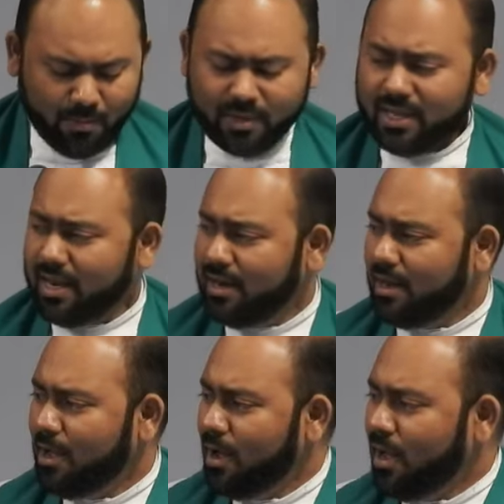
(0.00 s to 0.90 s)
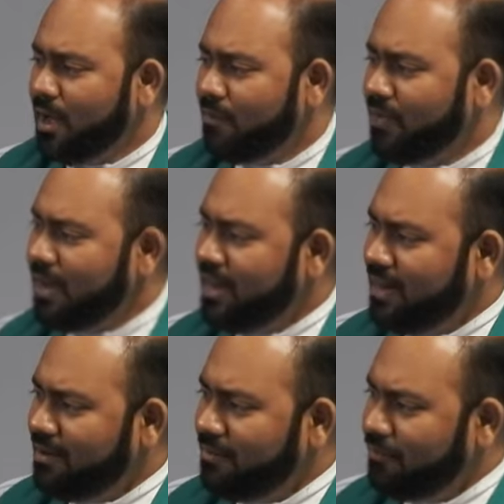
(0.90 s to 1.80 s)
But then,
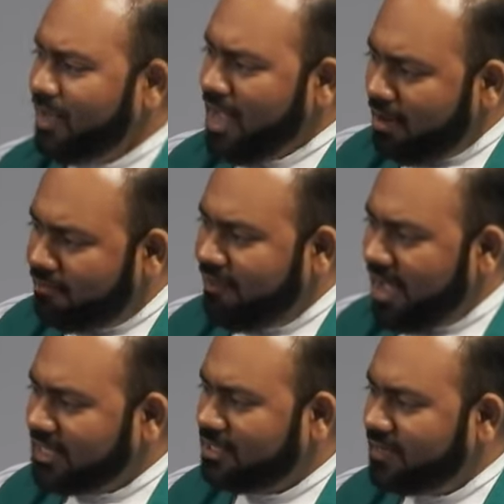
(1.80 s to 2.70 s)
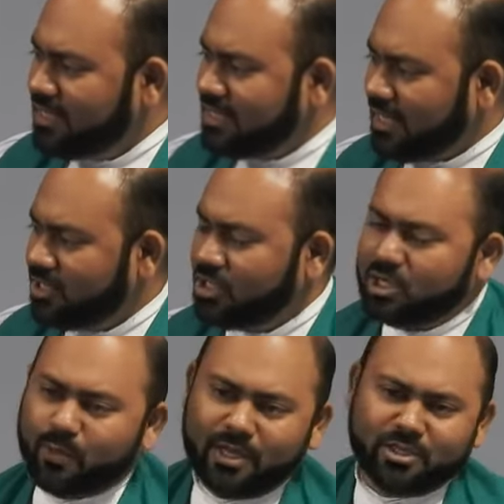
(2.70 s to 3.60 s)
when we are faced with such
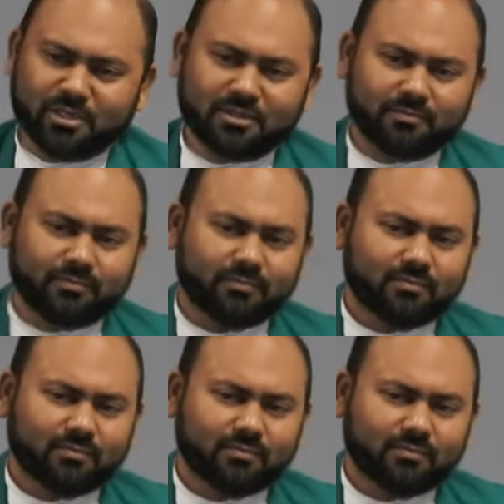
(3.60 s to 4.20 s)
situations,